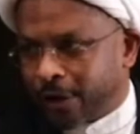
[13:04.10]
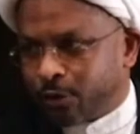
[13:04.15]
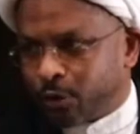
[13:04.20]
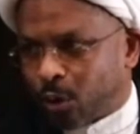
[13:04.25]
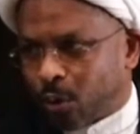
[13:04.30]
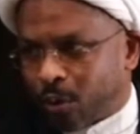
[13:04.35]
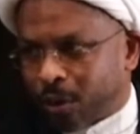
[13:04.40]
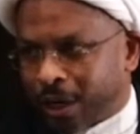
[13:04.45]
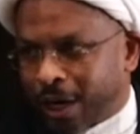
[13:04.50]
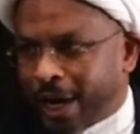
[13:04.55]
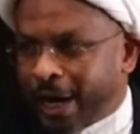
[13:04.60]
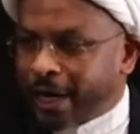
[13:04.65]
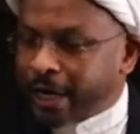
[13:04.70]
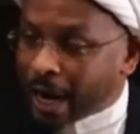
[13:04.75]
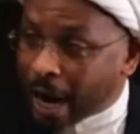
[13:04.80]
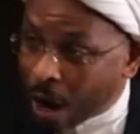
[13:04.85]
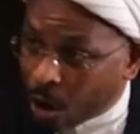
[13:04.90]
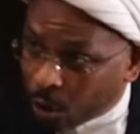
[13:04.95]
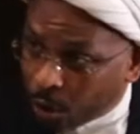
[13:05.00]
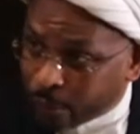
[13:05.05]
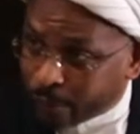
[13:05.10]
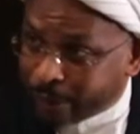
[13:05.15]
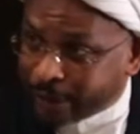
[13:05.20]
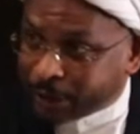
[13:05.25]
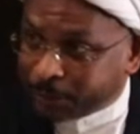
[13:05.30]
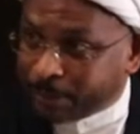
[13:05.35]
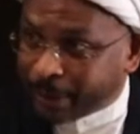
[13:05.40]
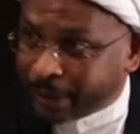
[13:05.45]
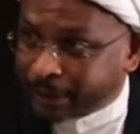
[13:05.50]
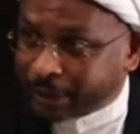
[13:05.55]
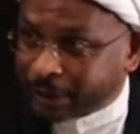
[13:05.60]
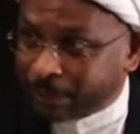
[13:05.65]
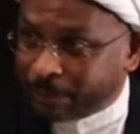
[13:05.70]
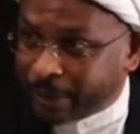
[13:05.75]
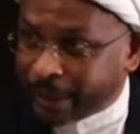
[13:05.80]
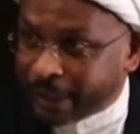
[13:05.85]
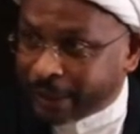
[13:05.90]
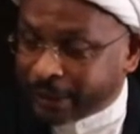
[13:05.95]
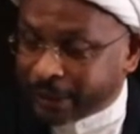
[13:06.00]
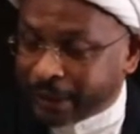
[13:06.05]
the Quran, our
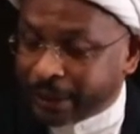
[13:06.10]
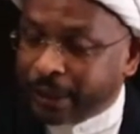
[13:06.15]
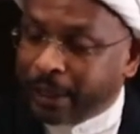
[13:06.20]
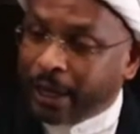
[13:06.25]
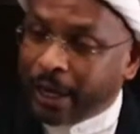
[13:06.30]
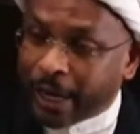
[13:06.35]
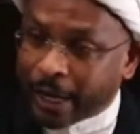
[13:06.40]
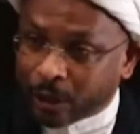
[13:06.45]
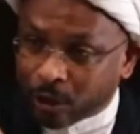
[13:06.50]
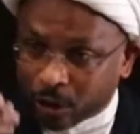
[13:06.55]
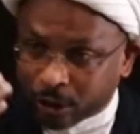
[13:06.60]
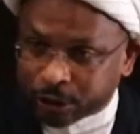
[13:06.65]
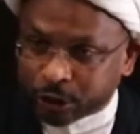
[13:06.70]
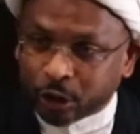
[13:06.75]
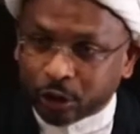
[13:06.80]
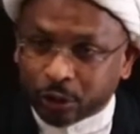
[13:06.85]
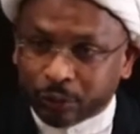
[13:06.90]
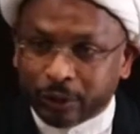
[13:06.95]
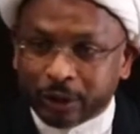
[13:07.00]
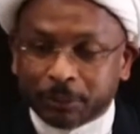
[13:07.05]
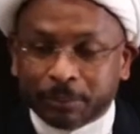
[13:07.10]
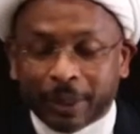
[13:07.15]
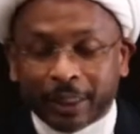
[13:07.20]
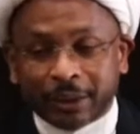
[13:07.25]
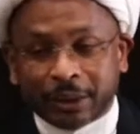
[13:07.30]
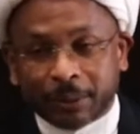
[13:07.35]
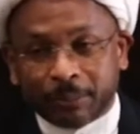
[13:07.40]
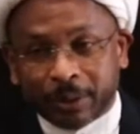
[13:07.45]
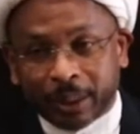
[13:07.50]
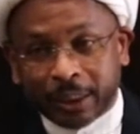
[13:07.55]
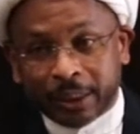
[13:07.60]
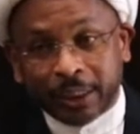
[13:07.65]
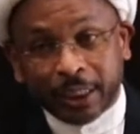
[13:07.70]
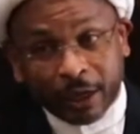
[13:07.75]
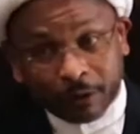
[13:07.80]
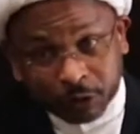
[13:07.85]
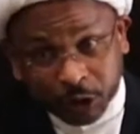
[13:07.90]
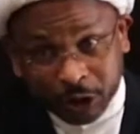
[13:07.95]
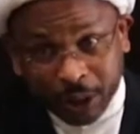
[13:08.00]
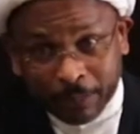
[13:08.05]
responsibility, and also the responsibility
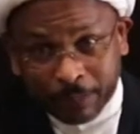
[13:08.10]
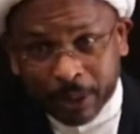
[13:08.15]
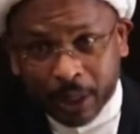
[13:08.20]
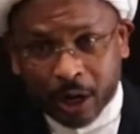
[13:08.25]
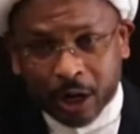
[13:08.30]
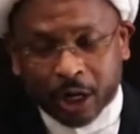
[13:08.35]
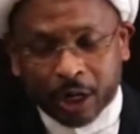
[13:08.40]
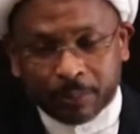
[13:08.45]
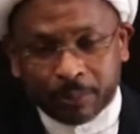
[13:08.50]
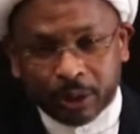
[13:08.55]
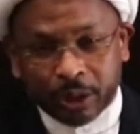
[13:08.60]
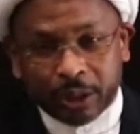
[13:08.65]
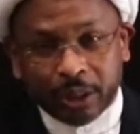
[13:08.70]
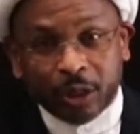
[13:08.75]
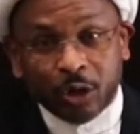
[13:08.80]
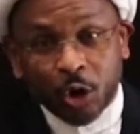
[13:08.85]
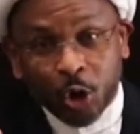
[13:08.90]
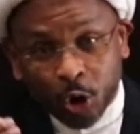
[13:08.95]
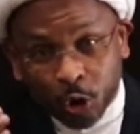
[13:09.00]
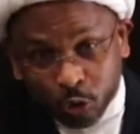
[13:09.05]
of some in our community,